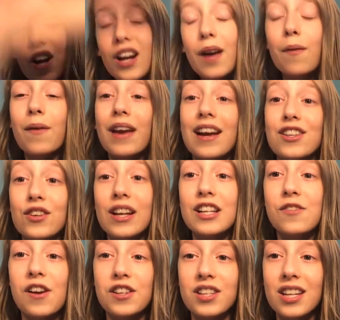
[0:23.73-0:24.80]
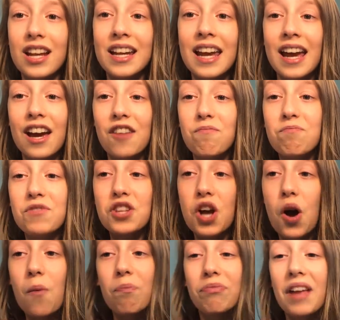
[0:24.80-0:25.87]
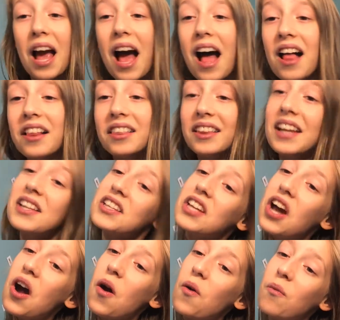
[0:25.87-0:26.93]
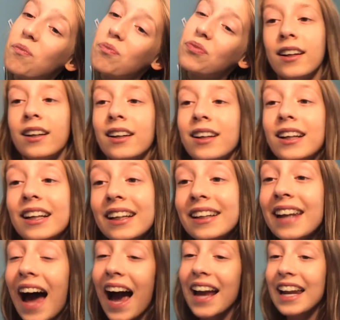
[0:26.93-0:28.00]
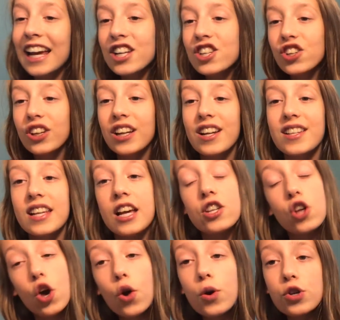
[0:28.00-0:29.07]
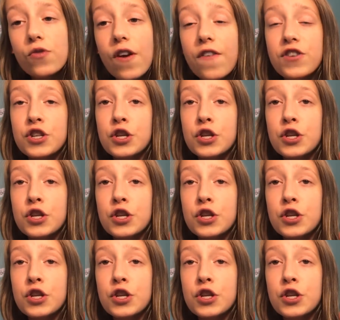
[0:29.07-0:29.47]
I'll be answering as fast as I can, so let's go. Matt and Angelina says, who's your favorite